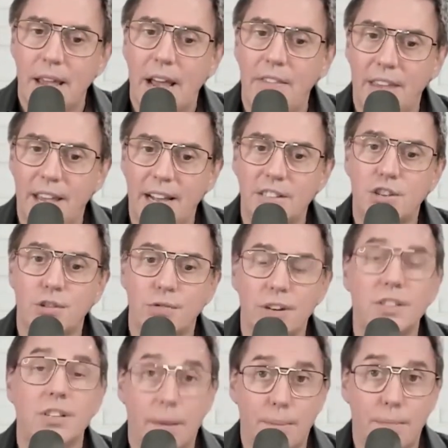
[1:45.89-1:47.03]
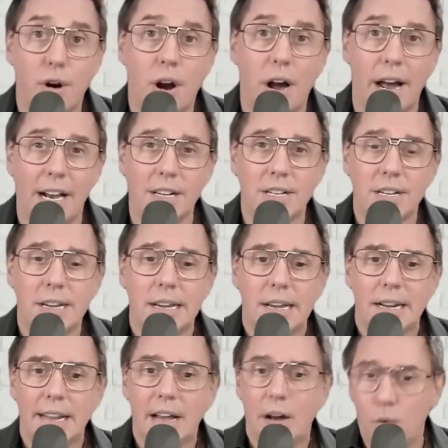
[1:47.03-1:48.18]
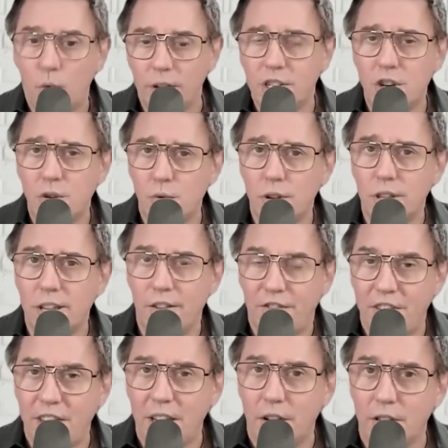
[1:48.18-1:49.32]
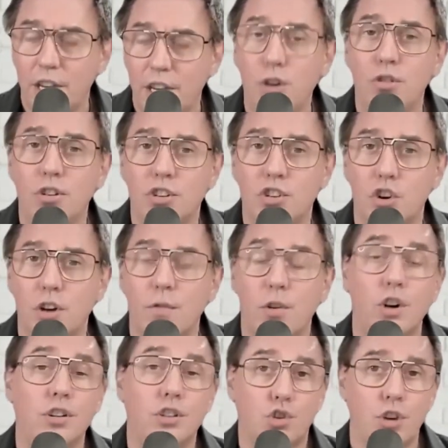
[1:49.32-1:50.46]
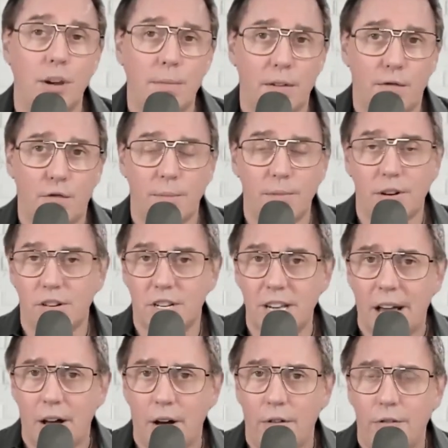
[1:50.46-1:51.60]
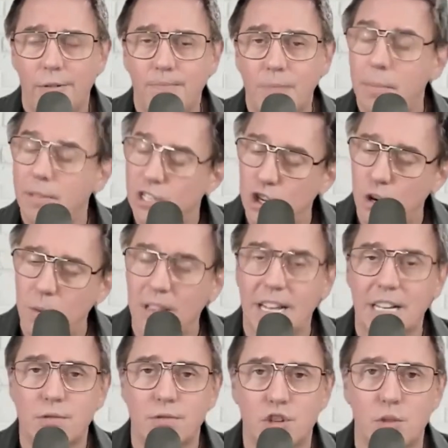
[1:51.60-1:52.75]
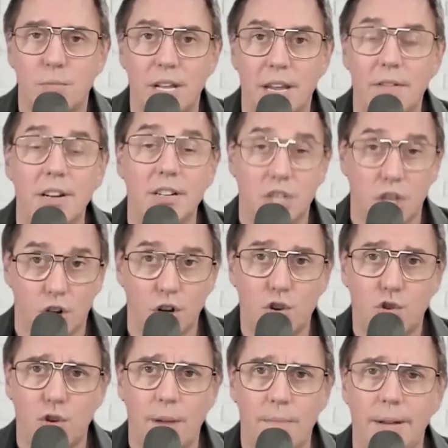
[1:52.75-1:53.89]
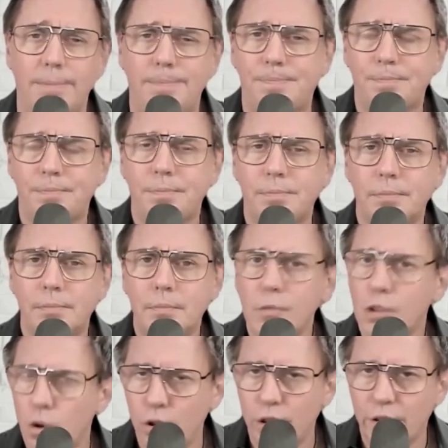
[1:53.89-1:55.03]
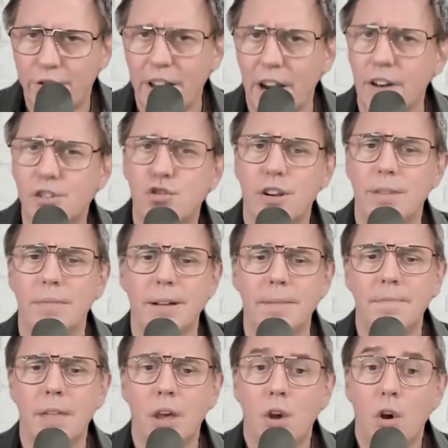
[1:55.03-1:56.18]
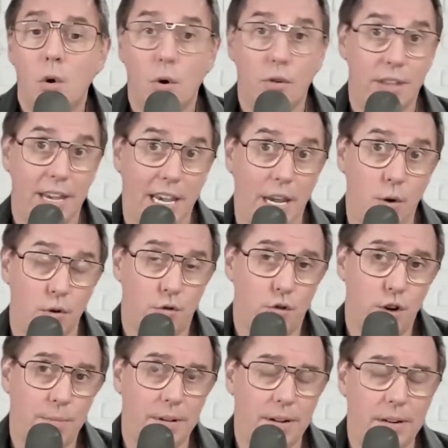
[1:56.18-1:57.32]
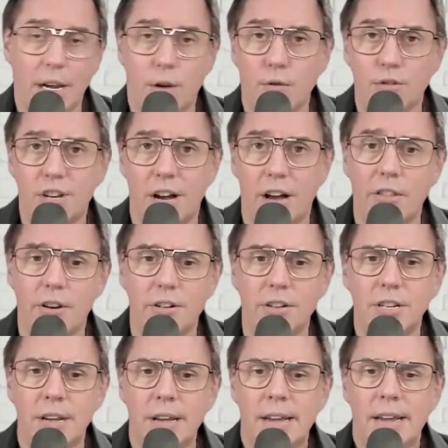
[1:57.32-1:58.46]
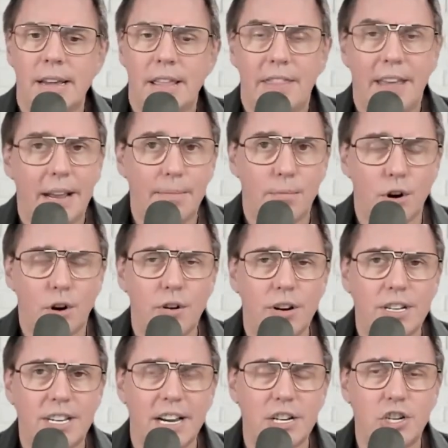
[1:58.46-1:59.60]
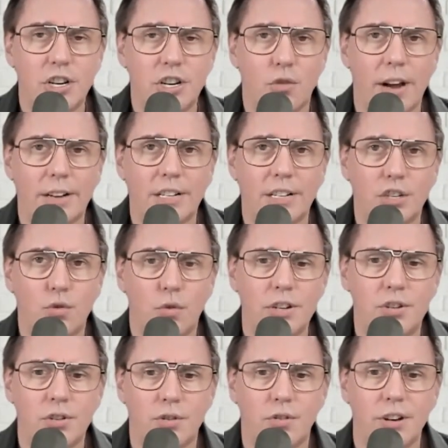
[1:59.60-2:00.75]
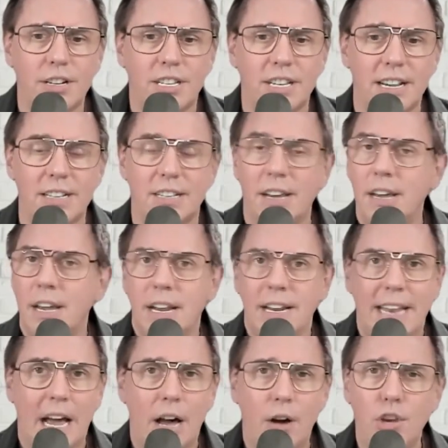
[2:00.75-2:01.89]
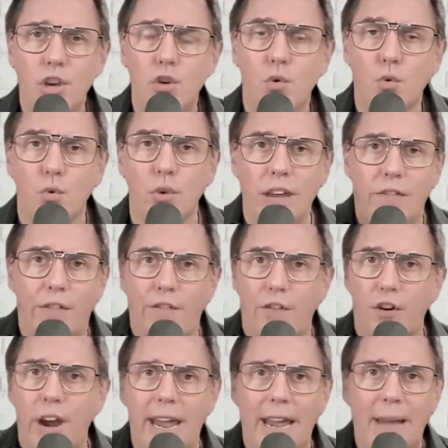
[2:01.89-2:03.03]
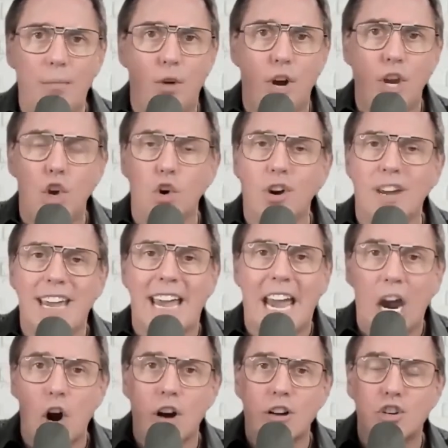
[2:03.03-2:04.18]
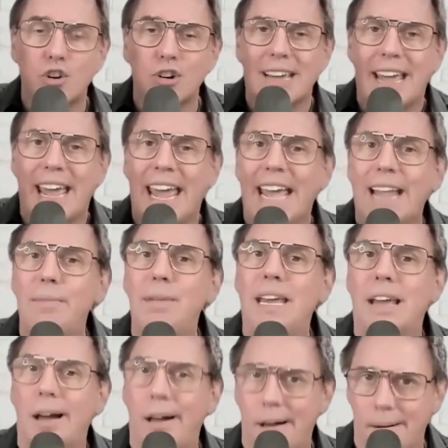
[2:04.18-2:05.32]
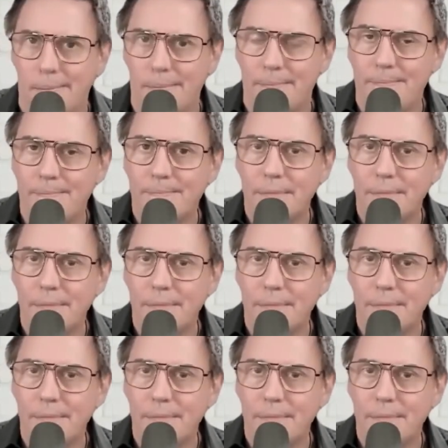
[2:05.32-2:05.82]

And the answer is a prize. Now, once you really feel that you deserve good treatment from yourself, I'm assuming that's what you believe in is the good treatment or the fair treatment or the equal treatment, equal to others, then Mercury stationing direct at 22 degrees says, now you reframe what your character can become.